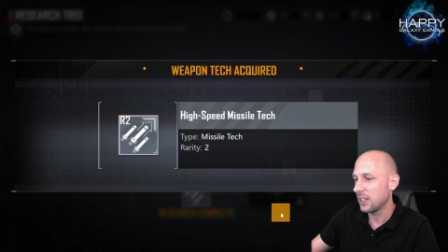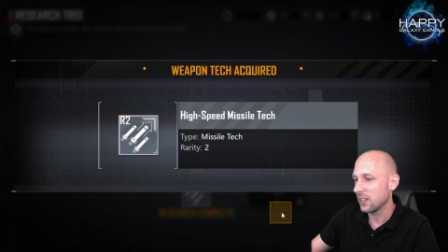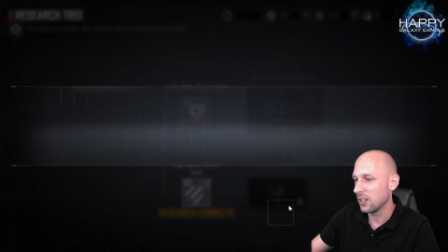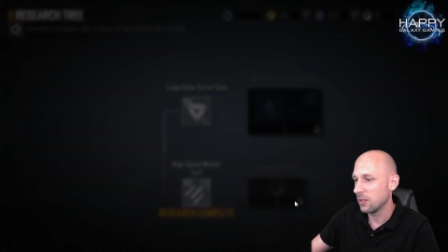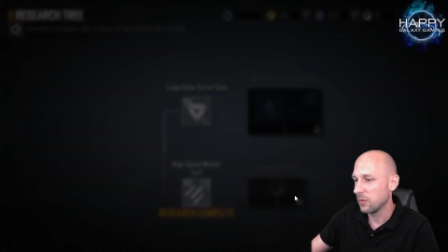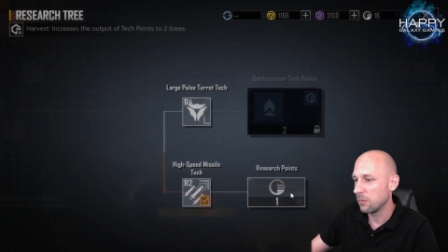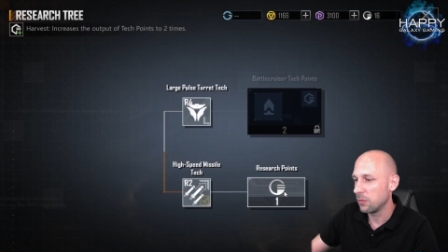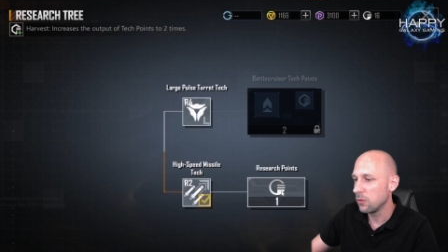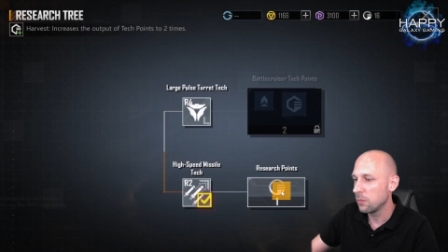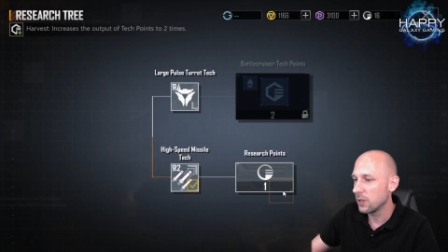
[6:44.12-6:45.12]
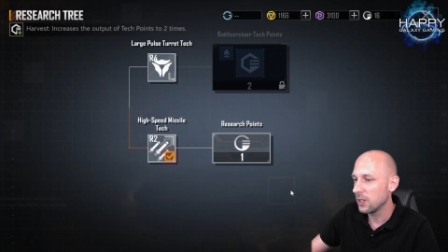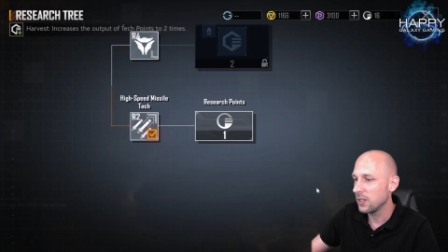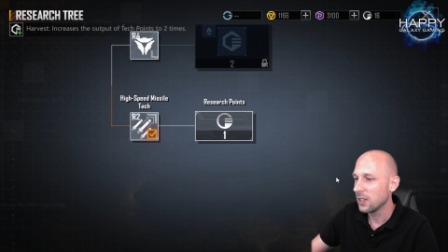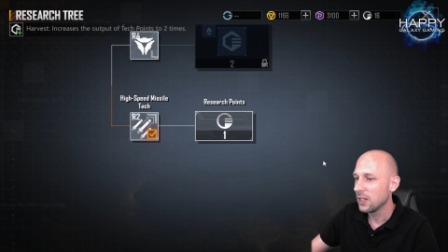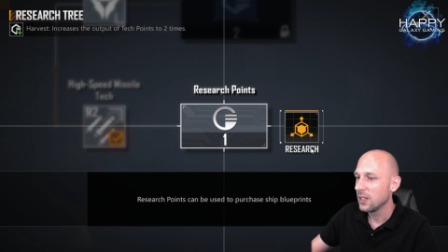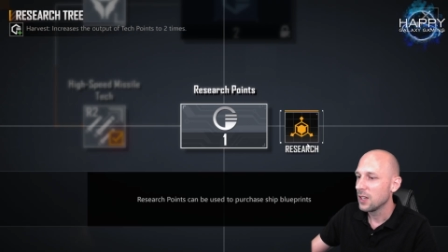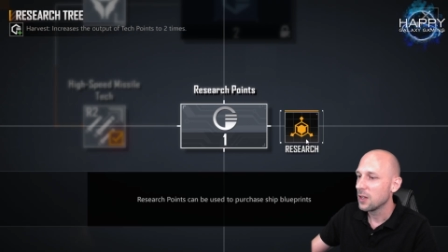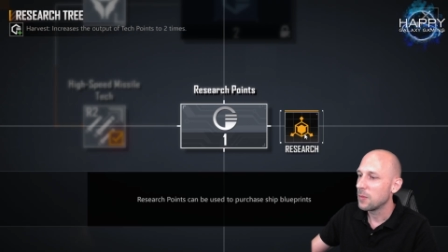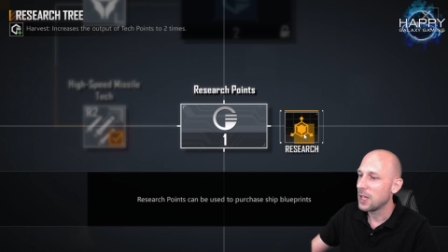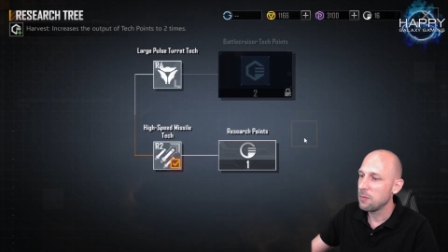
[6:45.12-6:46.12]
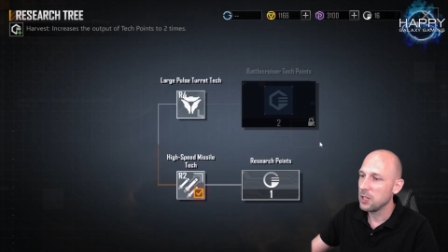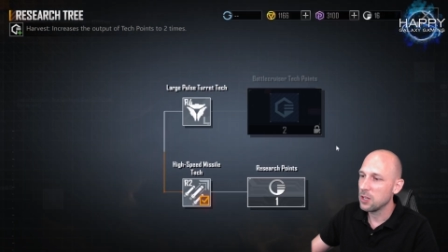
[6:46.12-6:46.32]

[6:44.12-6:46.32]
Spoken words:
a blueprint. Maybe a